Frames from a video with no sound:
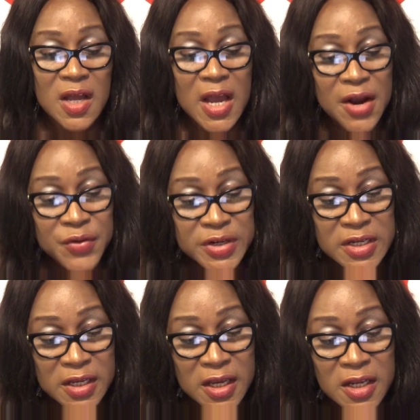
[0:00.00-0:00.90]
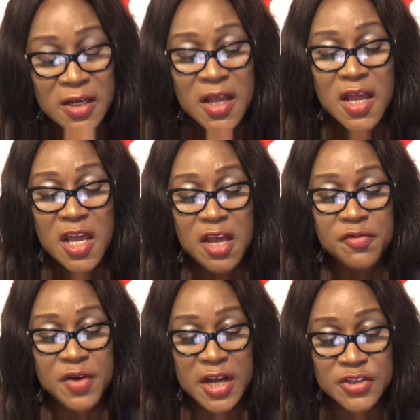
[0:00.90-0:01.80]
I read again,
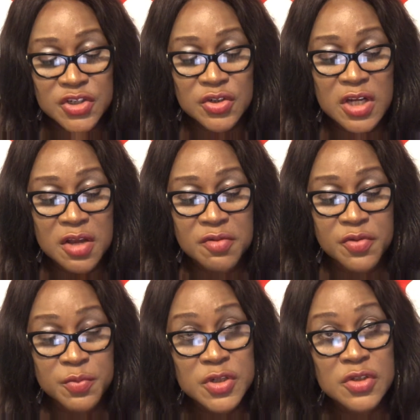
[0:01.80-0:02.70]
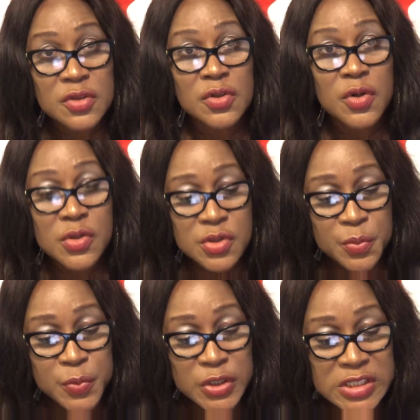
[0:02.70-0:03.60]
if additional information or
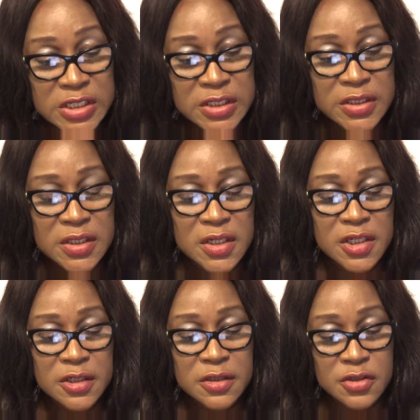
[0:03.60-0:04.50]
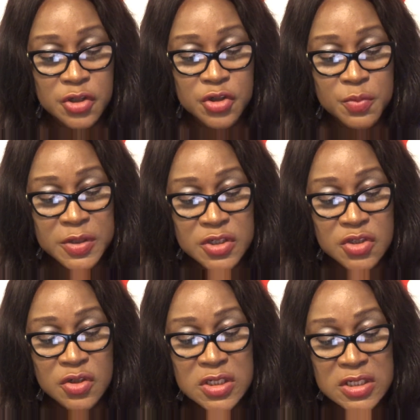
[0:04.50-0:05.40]
supporting
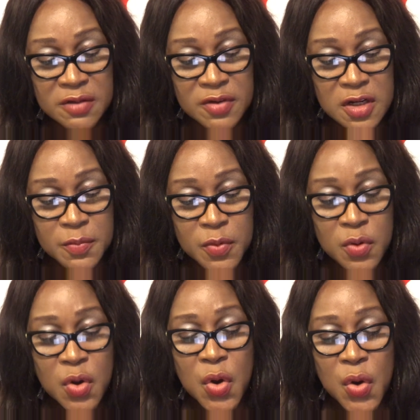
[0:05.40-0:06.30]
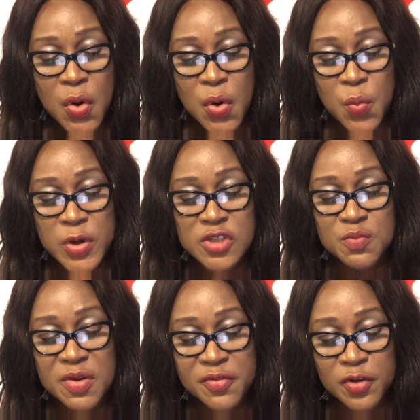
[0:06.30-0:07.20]
documentation is available, which
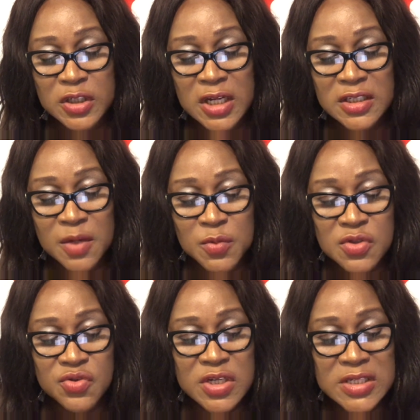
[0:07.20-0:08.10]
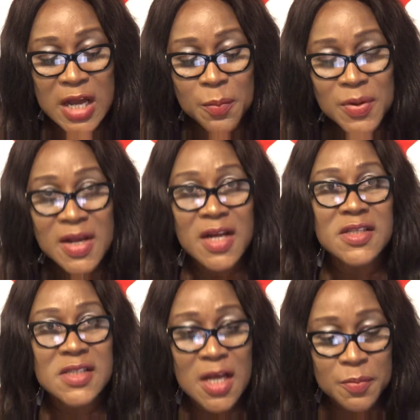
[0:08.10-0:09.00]
may further demonstrate
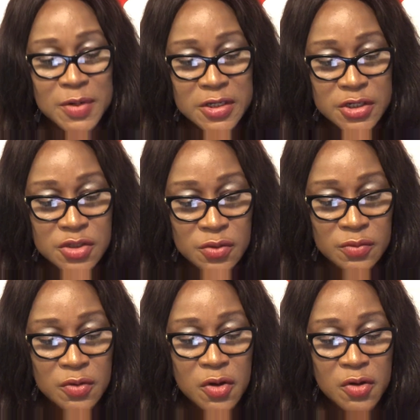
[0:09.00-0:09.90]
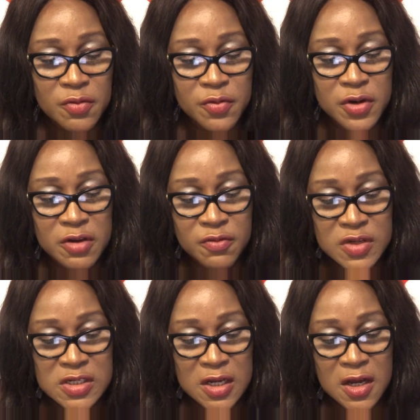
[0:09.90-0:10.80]
applicant's application for a
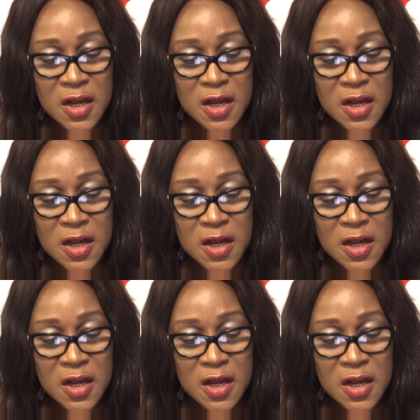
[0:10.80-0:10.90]
visa,